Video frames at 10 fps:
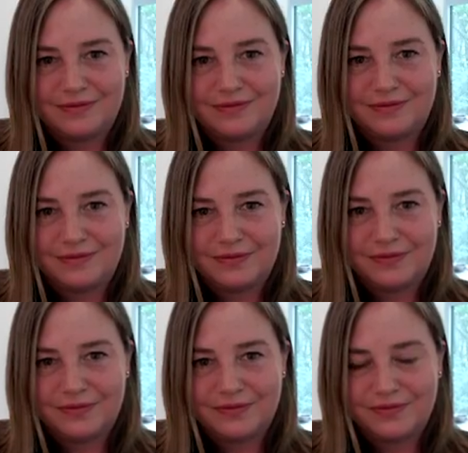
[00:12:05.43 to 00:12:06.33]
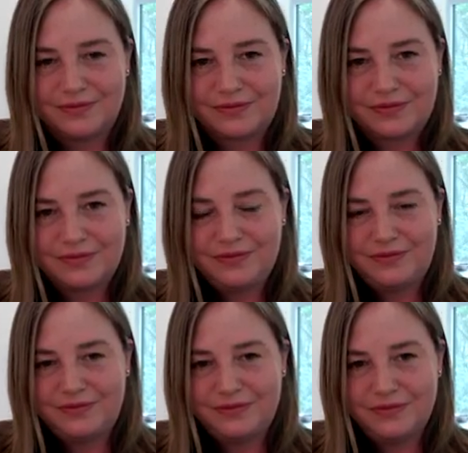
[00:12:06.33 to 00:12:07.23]

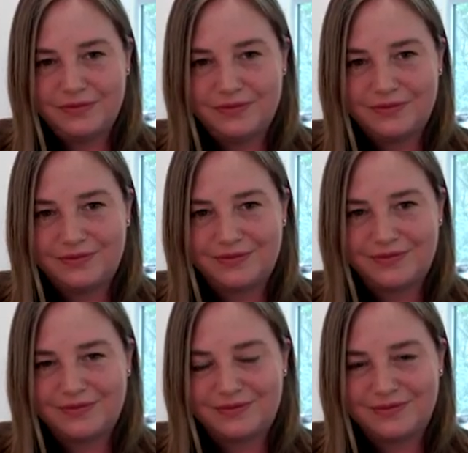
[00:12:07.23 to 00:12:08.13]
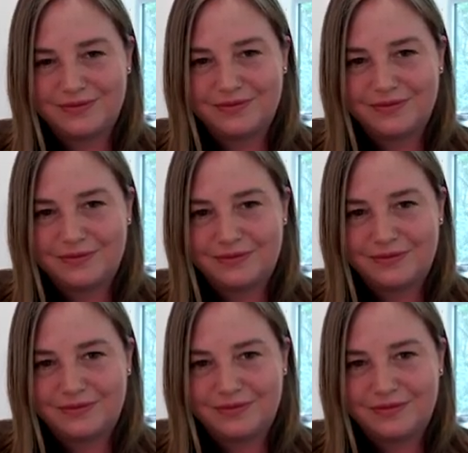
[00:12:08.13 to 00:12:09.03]

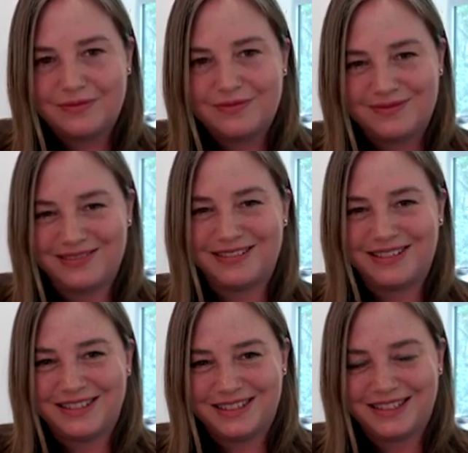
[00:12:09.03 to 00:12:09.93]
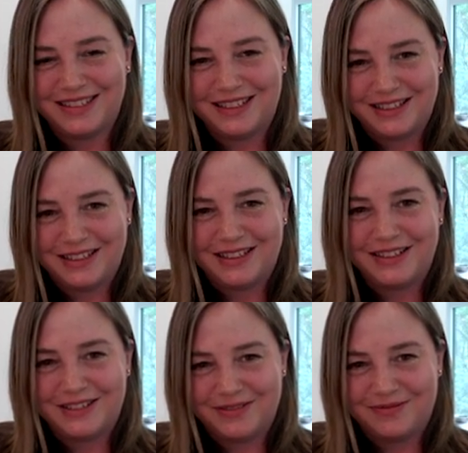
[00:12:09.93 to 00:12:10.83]

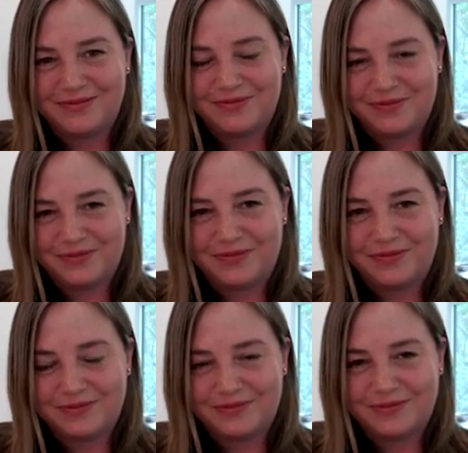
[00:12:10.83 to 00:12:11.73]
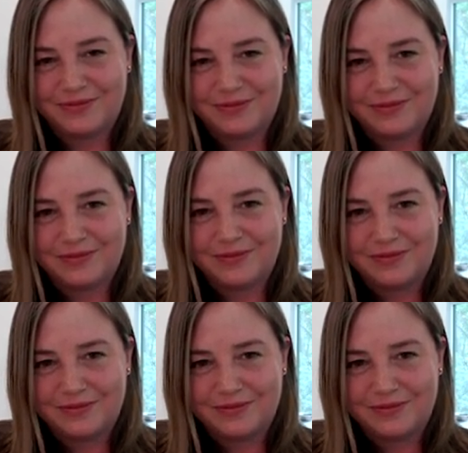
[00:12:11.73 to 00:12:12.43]
The person shown says nothing.